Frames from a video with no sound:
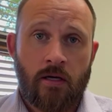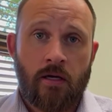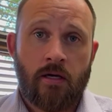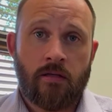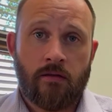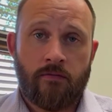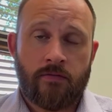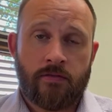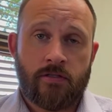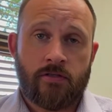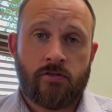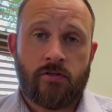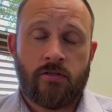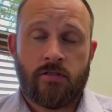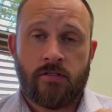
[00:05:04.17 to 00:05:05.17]
and the
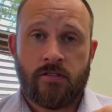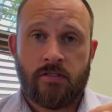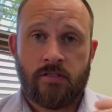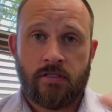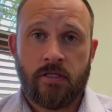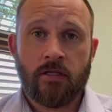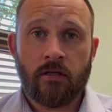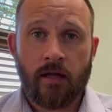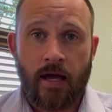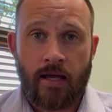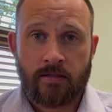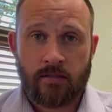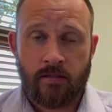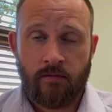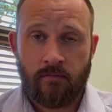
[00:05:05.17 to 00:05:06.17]
physician still
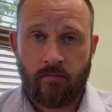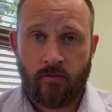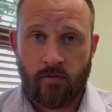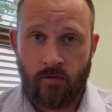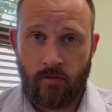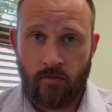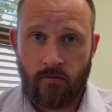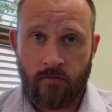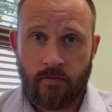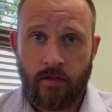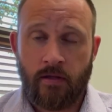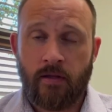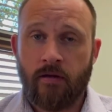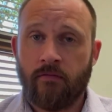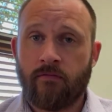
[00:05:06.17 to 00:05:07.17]
hasn't improved
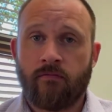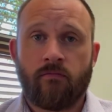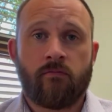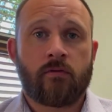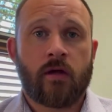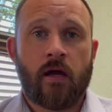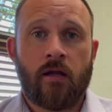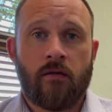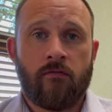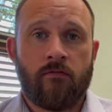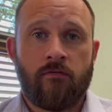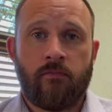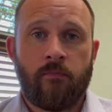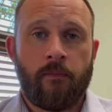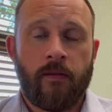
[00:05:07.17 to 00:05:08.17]
and they've kind
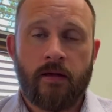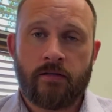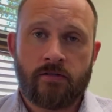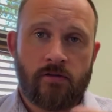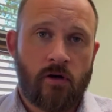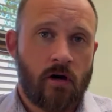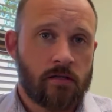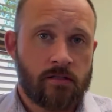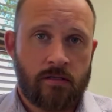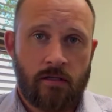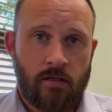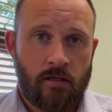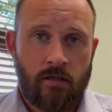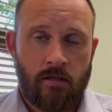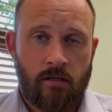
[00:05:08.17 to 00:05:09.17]
of
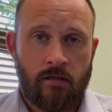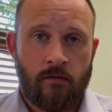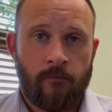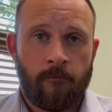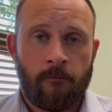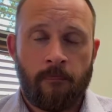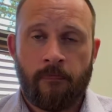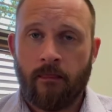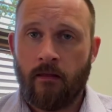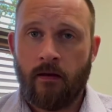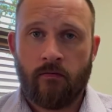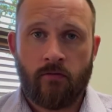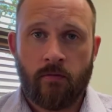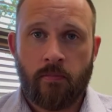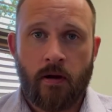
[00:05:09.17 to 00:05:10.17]
exhausted
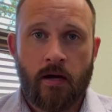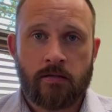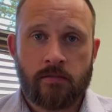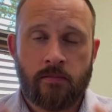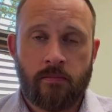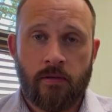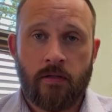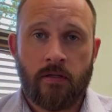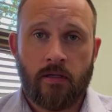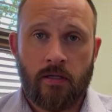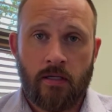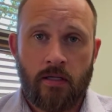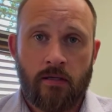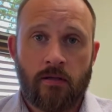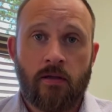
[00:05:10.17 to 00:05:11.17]
every
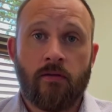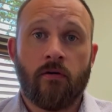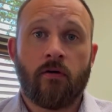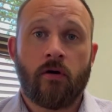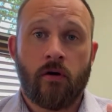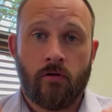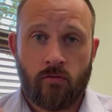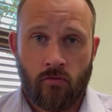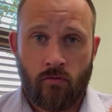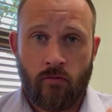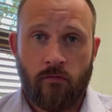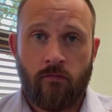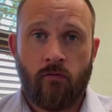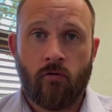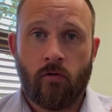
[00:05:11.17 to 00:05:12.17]
possibility, then they'll go through
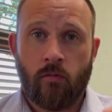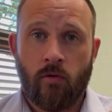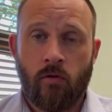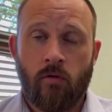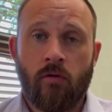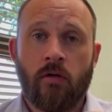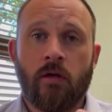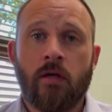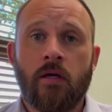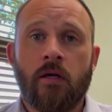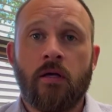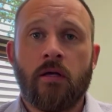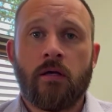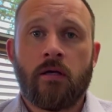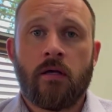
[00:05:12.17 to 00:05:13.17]
a formal
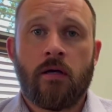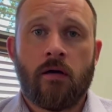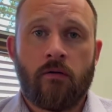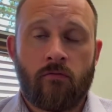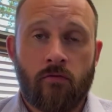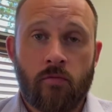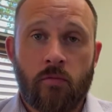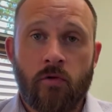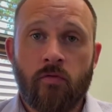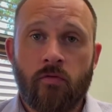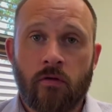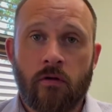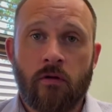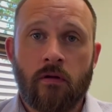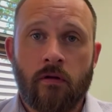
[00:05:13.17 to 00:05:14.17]
uh,
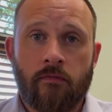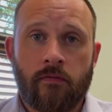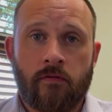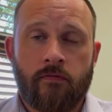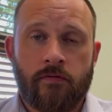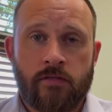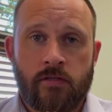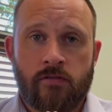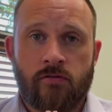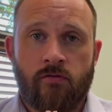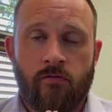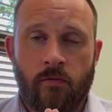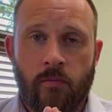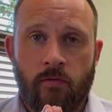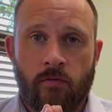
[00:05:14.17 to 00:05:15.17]
removal of the physician
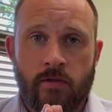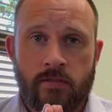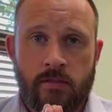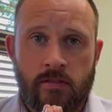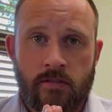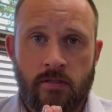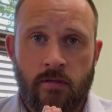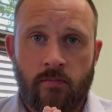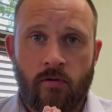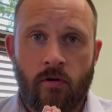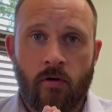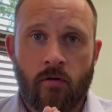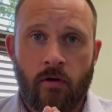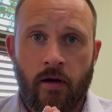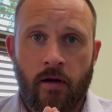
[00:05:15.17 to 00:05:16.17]
from the residency
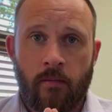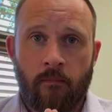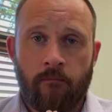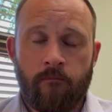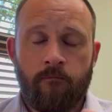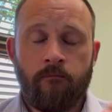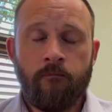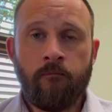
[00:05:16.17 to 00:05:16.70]
program.